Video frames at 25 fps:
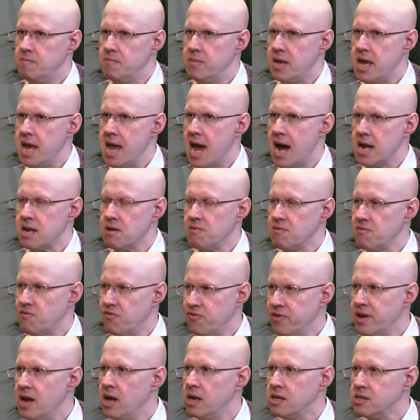He had a
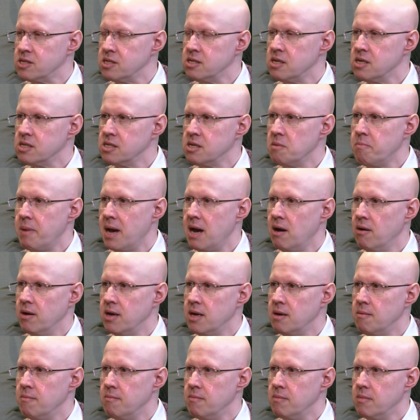fearlessness about
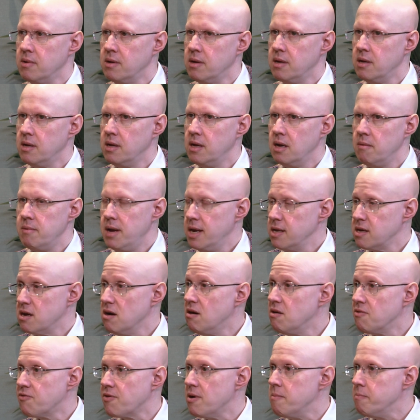him. We had a
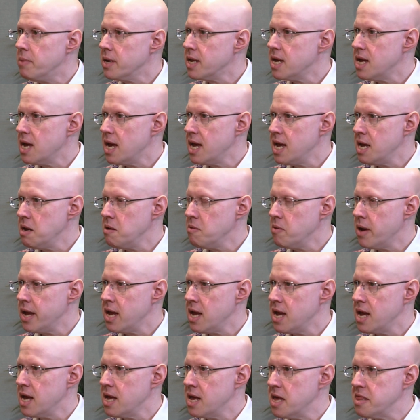girlfriend, but
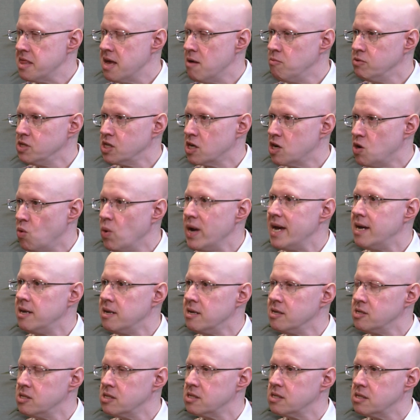he there was a
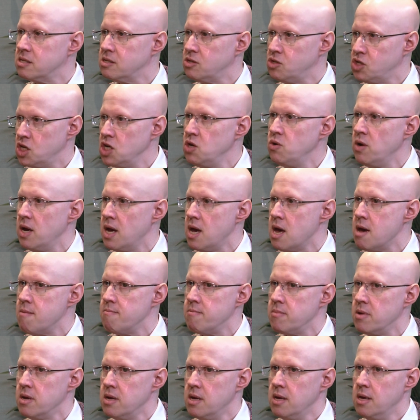queerness to
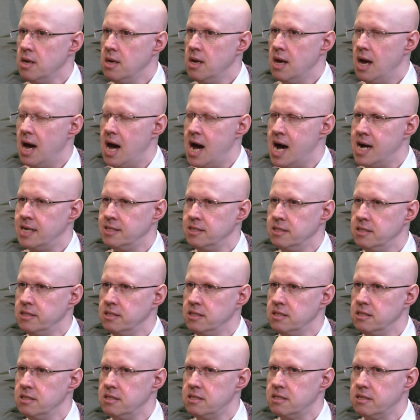him.
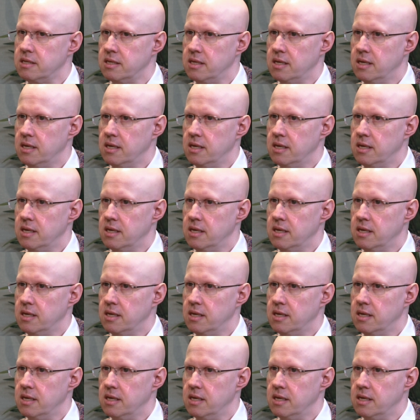And